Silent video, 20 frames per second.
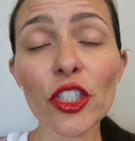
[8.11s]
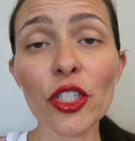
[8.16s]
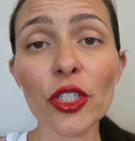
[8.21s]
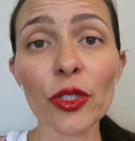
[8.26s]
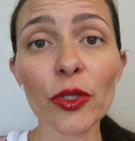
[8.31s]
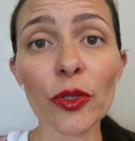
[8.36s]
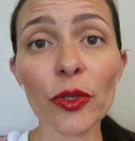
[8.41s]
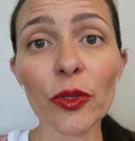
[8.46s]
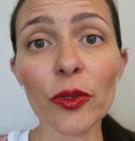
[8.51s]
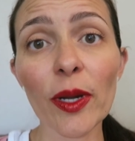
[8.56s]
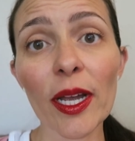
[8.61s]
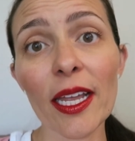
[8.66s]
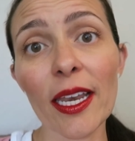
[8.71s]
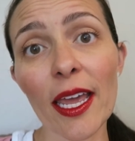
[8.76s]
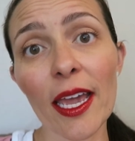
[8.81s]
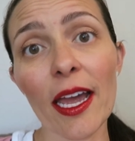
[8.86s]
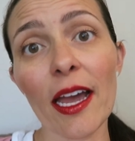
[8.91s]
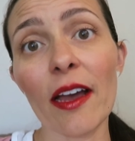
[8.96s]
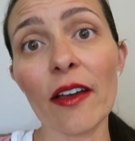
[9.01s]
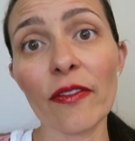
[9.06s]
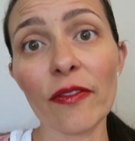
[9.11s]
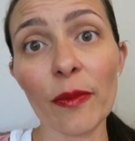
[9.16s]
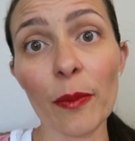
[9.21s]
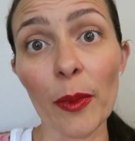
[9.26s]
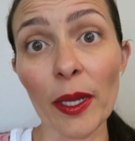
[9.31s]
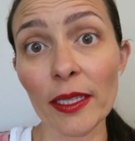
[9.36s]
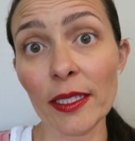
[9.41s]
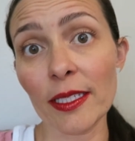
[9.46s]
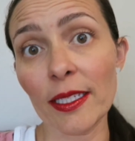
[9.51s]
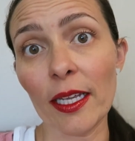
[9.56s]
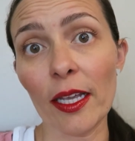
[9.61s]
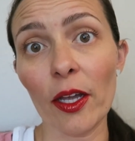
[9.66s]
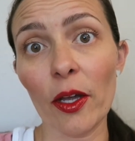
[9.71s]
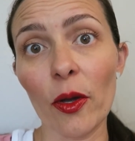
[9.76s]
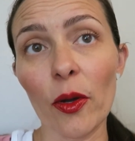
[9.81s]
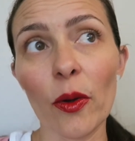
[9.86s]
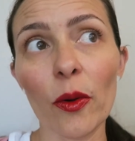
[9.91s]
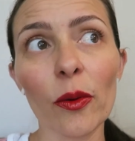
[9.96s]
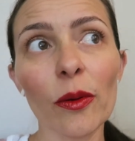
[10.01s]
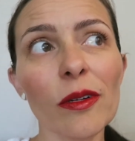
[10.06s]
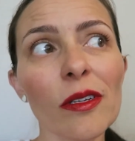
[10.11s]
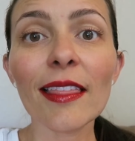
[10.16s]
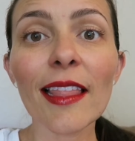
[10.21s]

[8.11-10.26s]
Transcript: 2.5 months ago.